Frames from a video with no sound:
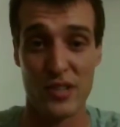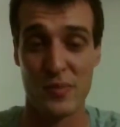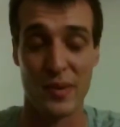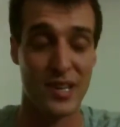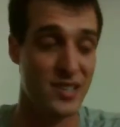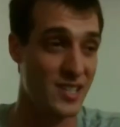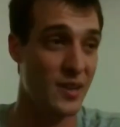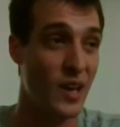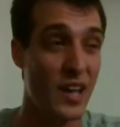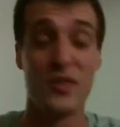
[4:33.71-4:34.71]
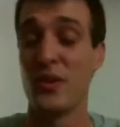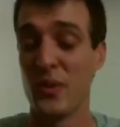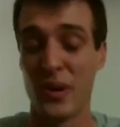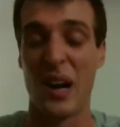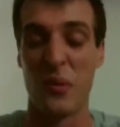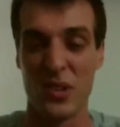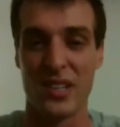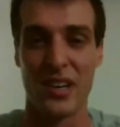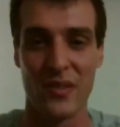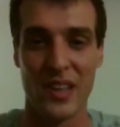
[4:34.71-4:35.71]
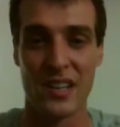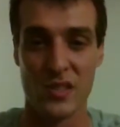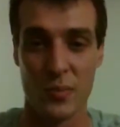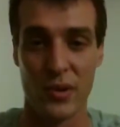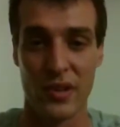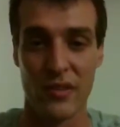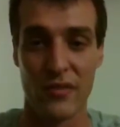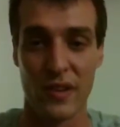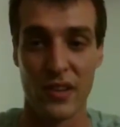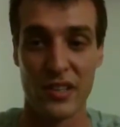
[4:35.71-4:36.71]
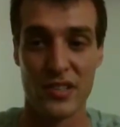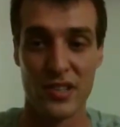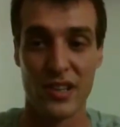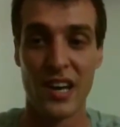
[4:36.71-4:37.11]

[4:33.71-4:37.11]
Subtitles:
because I will tell you that is a pretty good feeling to